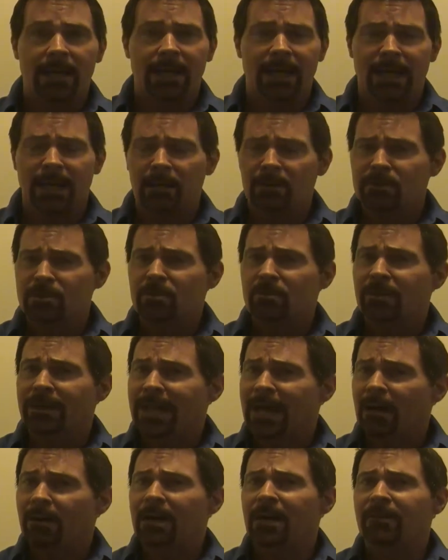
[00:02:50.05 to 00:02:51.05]
And I also
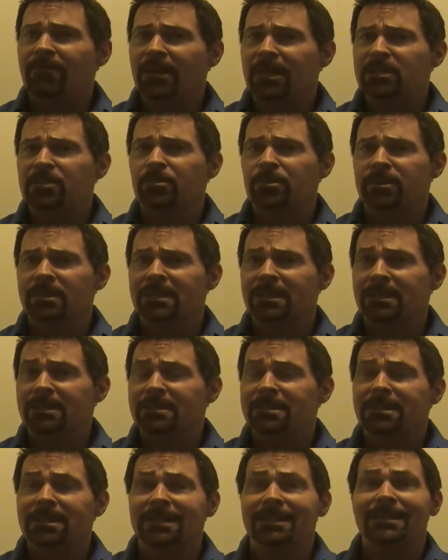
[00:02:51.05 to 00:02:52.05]
now have
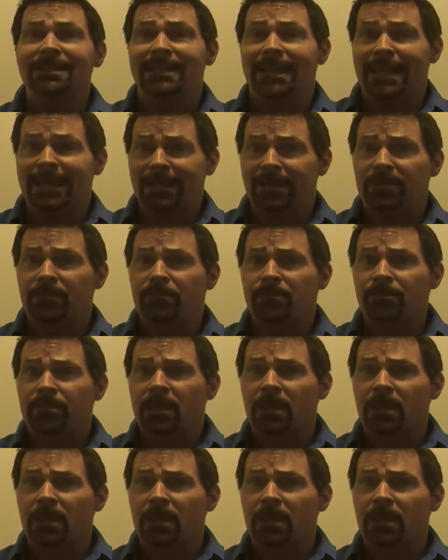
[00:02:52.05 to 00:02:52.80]
expertise in data.